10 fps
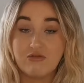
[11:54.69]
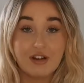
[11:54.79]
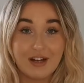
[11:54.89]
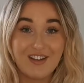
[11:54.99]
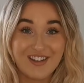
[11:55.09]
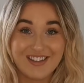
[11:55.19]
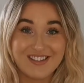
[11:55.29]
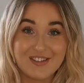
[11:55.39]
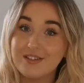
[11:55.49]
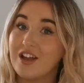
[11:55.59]
like
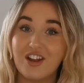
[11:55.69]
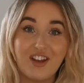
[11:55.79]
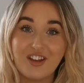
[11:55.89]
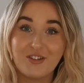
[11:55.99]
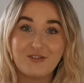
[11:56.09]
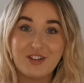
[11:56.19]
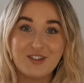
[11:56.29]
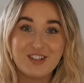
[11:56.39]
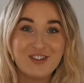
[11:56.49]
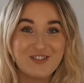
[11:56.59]
this, and I like
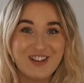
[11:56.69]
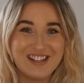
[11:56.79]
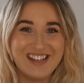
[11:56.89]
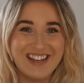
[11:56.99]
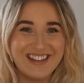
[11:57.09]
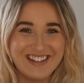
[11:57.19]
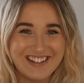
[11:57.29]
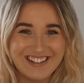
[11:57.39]
using it already.